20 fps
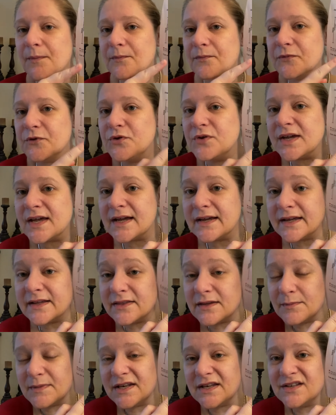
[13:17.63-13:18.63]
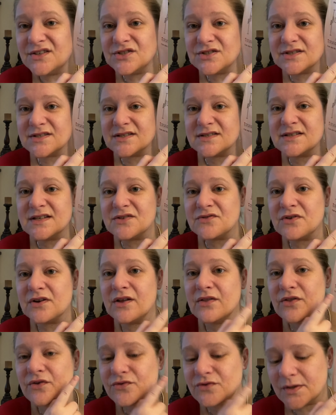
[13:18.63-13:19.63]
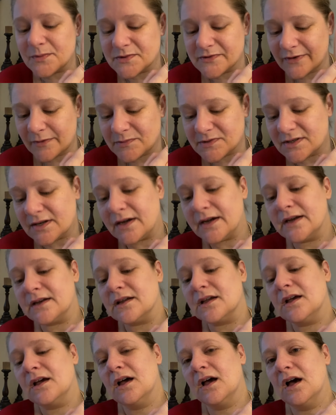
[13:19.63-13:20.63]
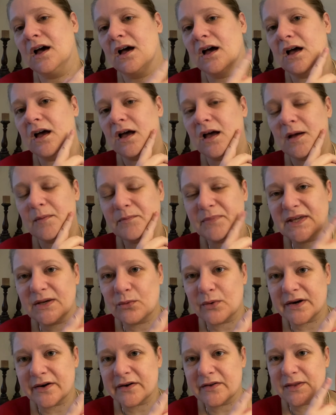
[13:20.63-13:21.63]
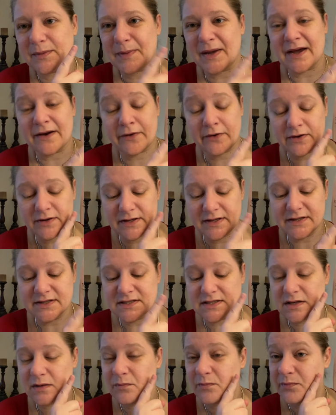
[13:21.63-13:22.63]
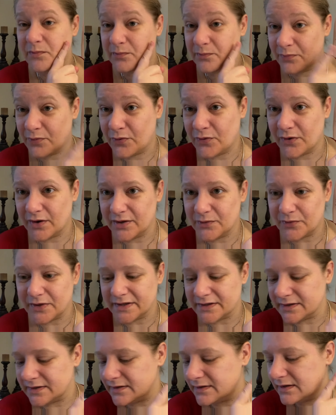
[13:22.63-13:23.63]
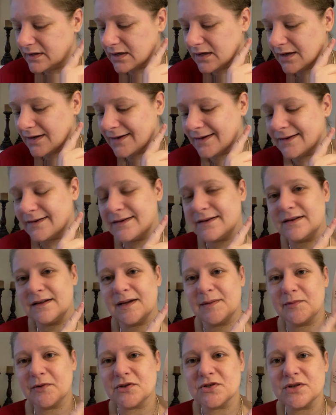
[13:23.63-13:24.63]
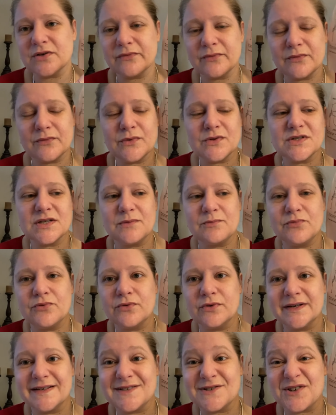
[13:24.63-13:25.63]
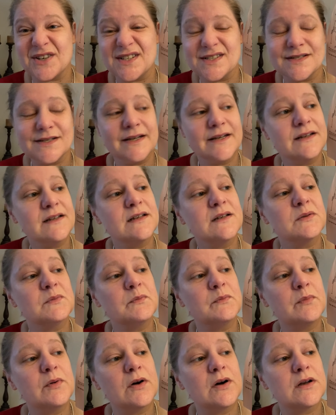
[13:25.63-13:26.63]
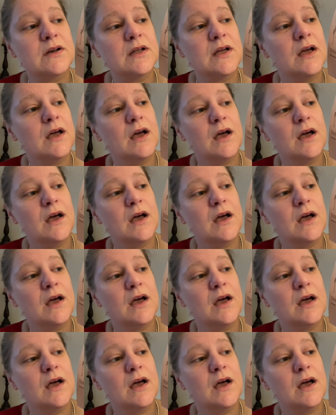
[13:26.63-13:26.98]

You can get them in inches, etc. on the Drops website. Be aware, the pattern is poorly written, and I'm not sure if I would say poorly translated, but